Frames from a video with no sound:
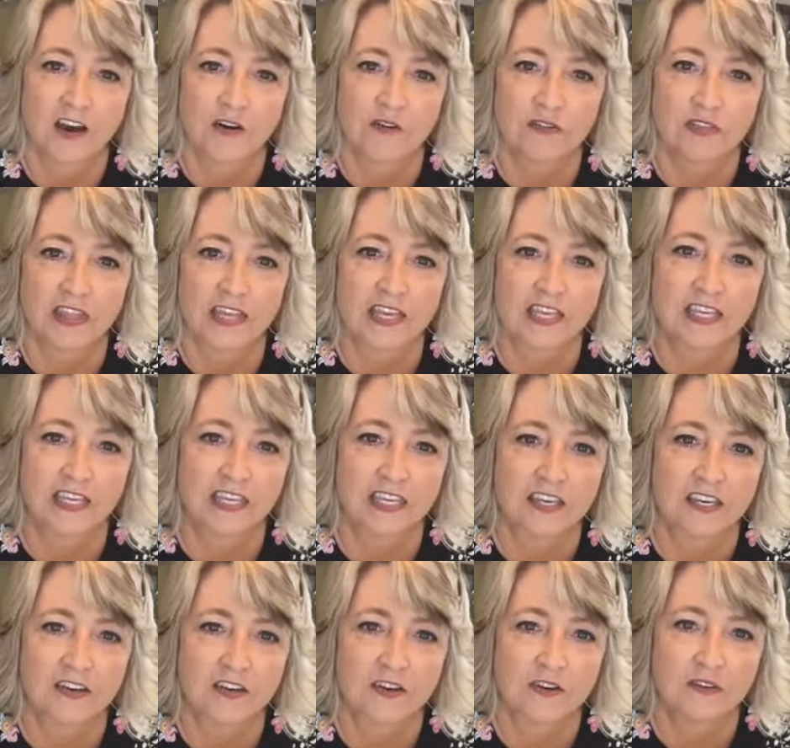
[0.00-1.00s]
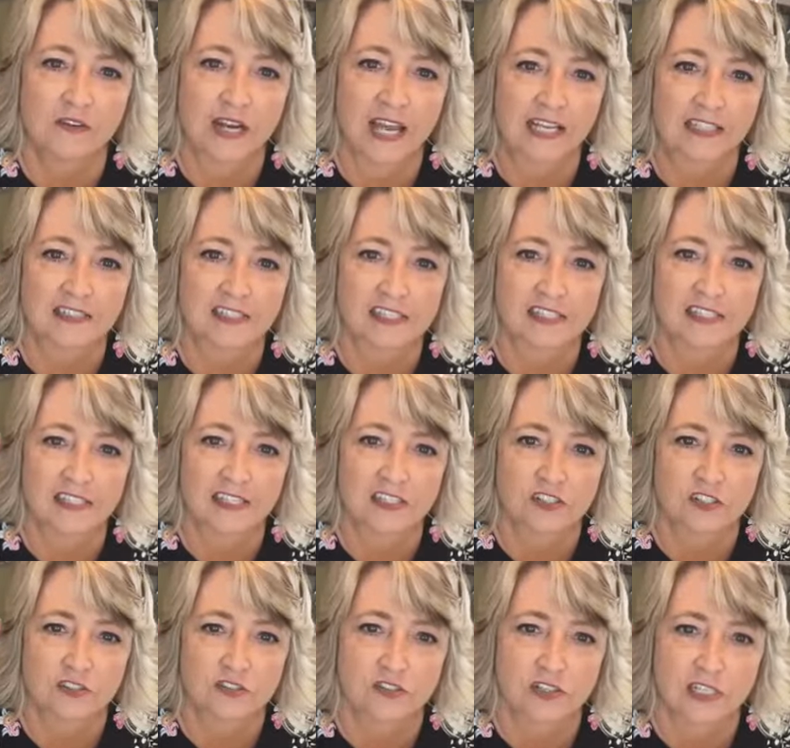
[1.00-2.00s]
Oh, thank you. Nancy
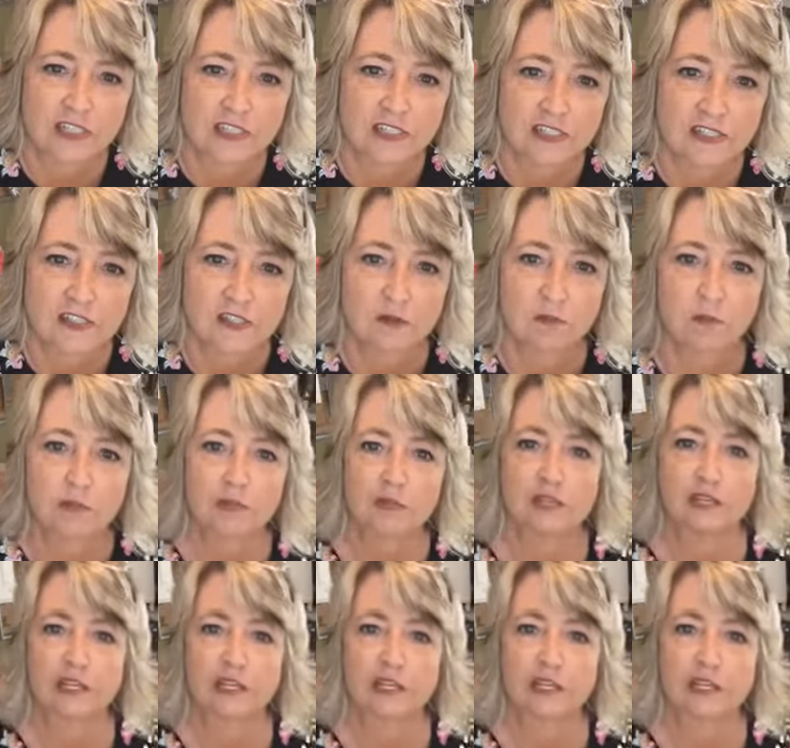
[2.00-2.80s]
says your dress is so